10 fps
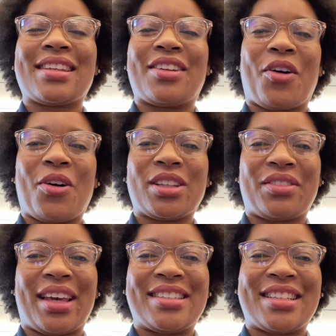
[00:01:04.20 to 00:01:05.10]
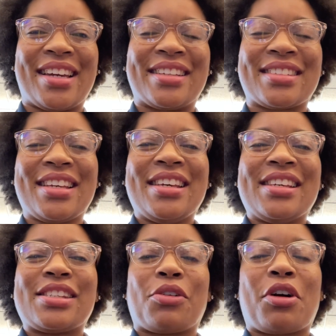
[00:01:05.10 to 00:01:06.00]
and all of that jazz.
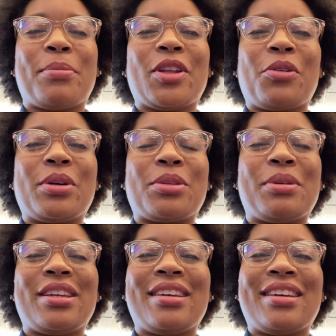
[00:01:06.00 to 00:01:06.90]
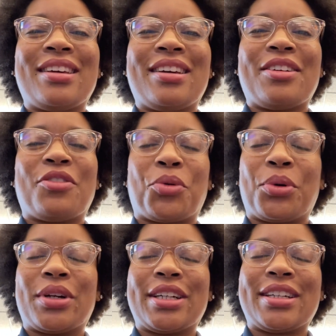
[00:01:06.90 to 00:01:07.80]
So come along with me
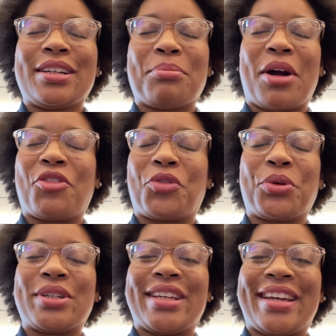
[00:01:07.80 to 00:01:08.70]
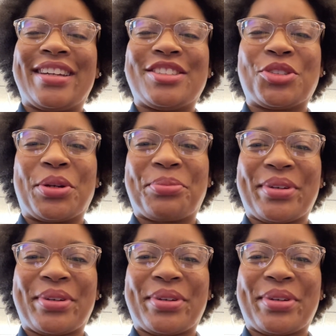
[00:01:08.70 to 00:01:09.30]
for my four day trip.